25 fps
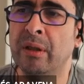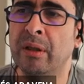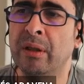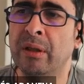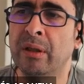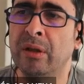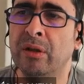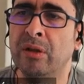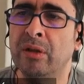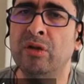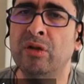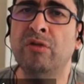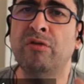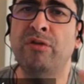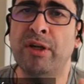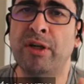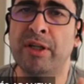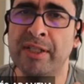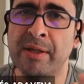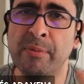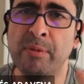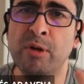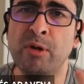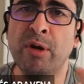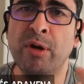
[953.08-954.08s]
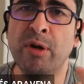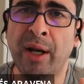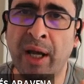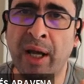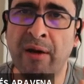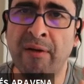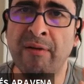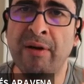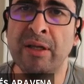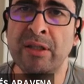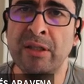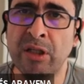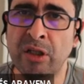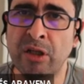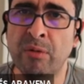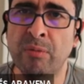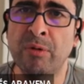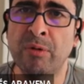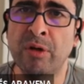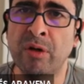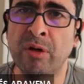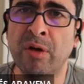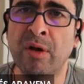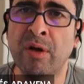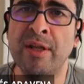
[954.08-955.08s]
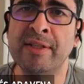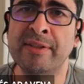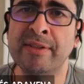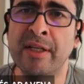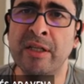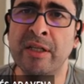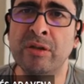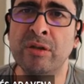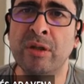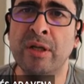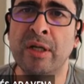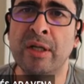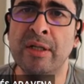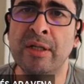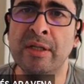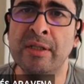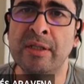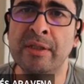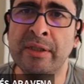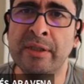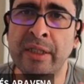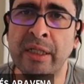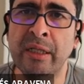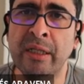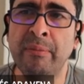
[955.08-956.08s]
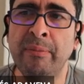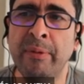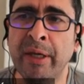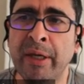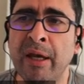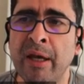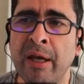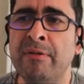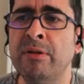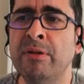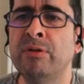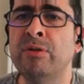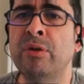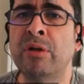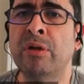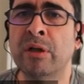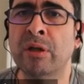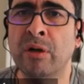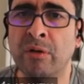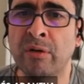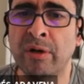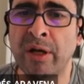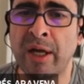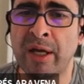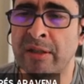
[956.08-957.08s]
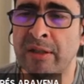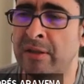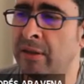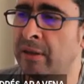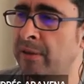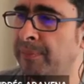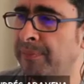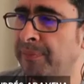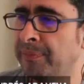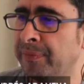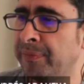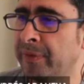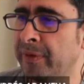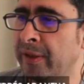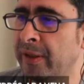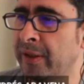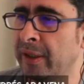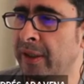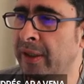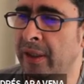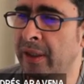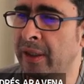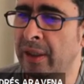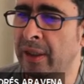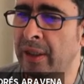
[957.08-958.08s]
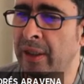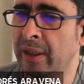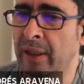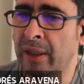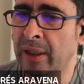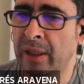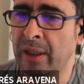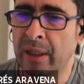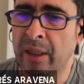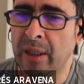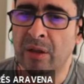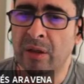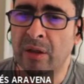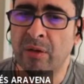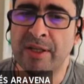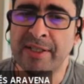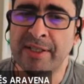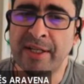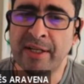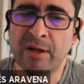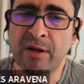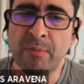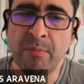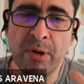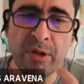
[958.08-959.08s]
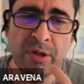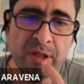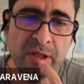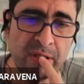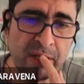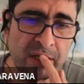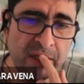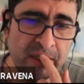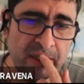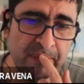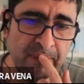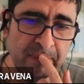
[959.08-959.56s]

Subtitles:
So for example, you can have a genome reorganization and still be able to recognize it. Now, the second point is this.